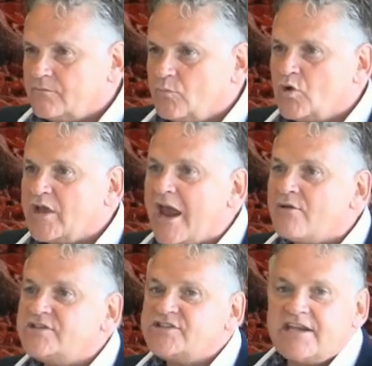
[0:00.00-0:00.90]
will
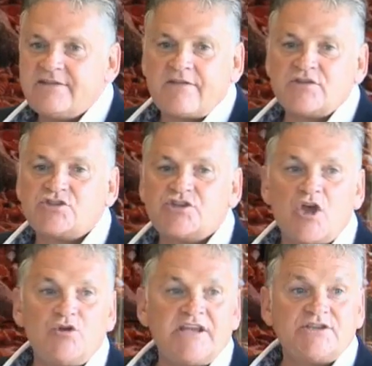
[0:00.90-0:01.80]
guarantee that the
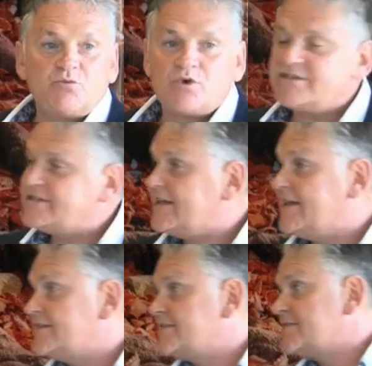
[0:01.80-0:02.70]
stone is what it
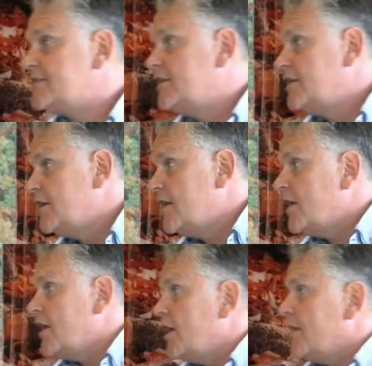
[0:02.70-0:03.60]
is.
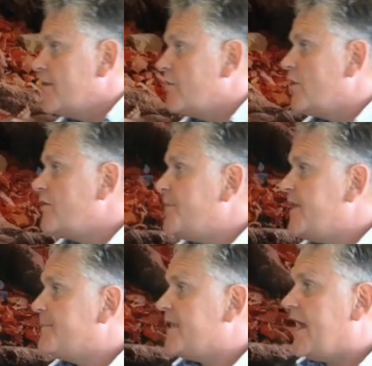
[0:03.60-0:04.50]
There are a lot of
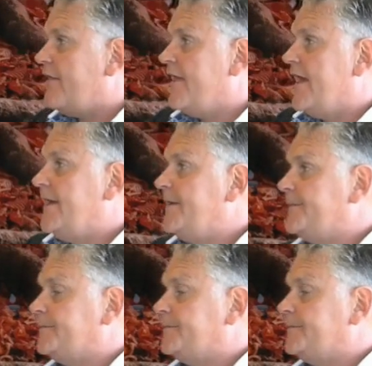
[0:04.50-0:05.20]
people out there